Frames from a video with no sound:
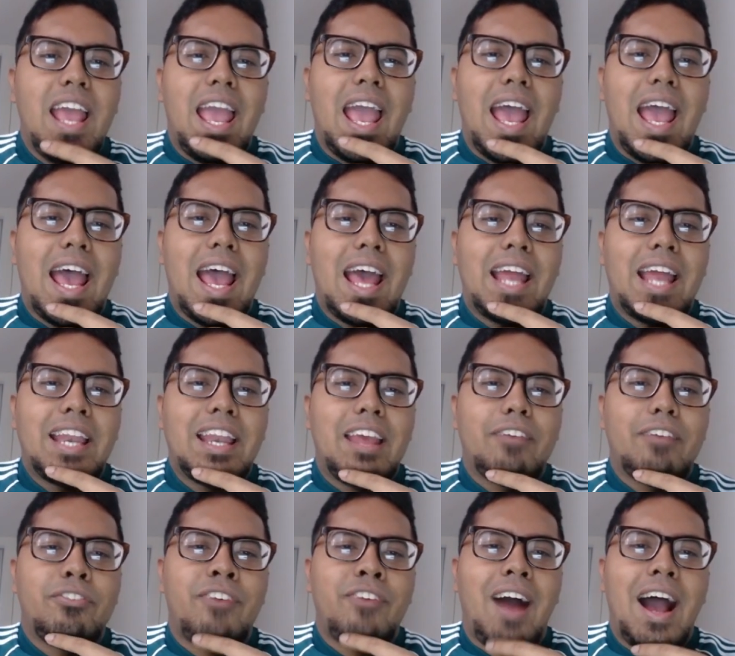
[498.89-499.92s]
and
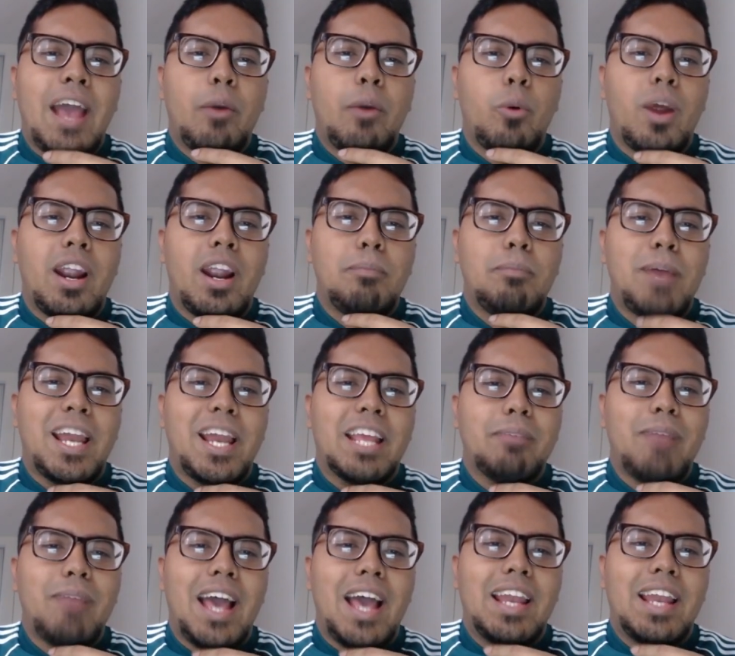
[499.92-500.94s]
if I were a betting
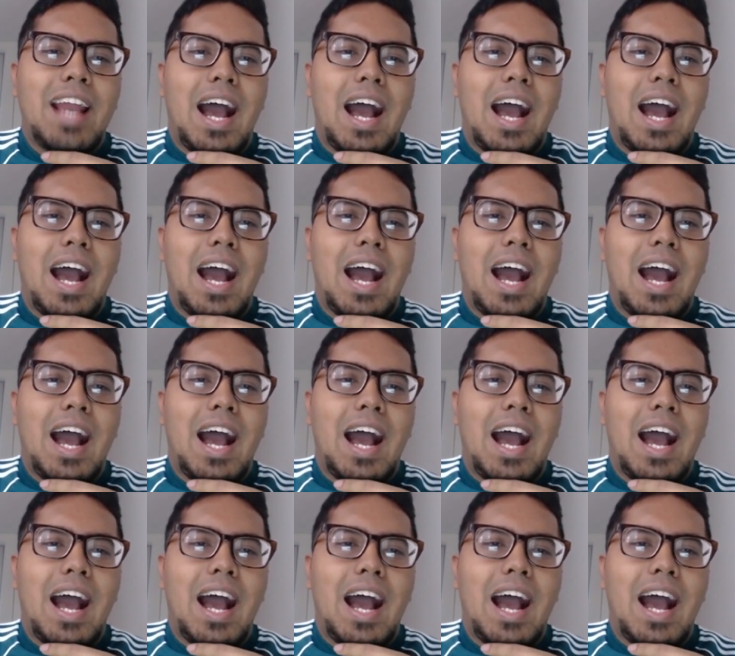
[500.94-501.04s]
man,